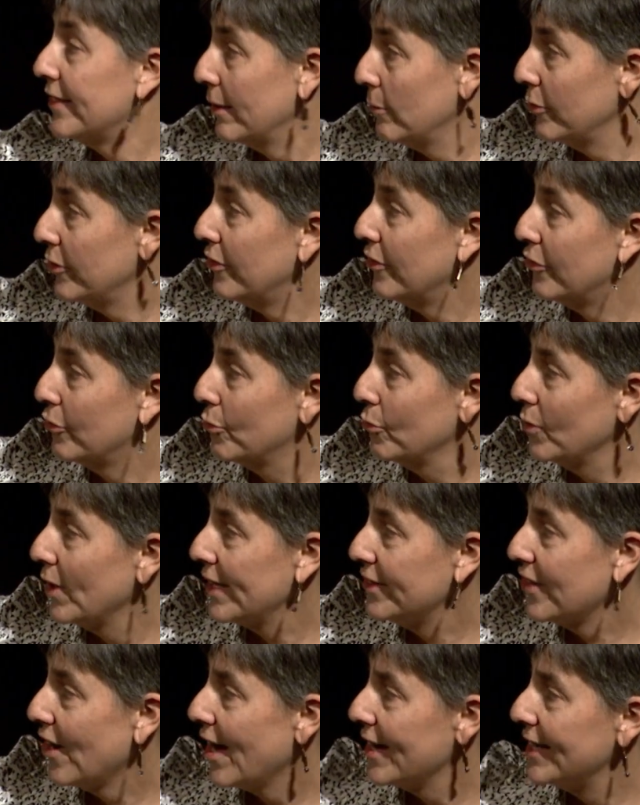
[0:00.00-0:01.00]
was the school I
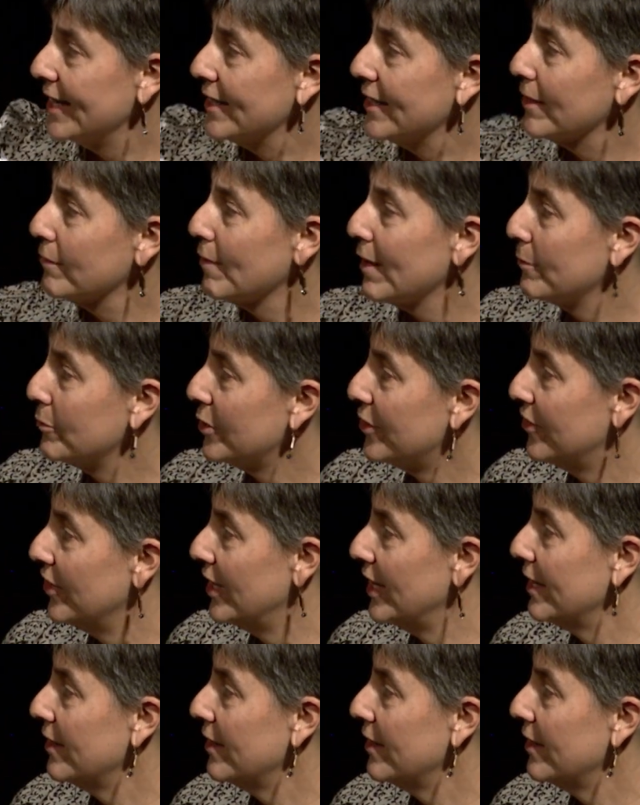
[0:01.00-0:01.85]
taught in Redwood City,